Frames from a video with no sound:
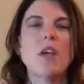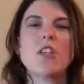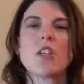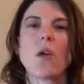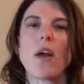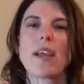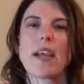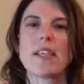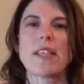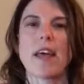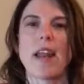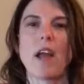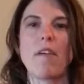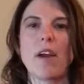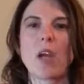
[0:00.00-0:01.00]
So like I
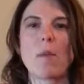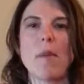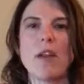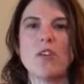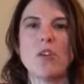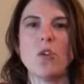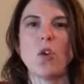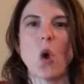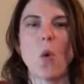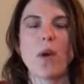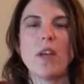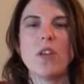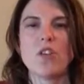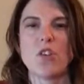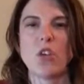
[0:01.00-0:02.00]
said, I recommend you
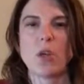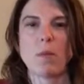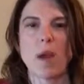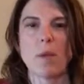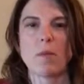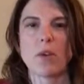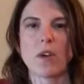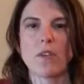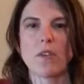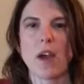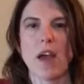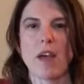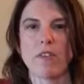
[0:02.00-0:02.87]
going to your member of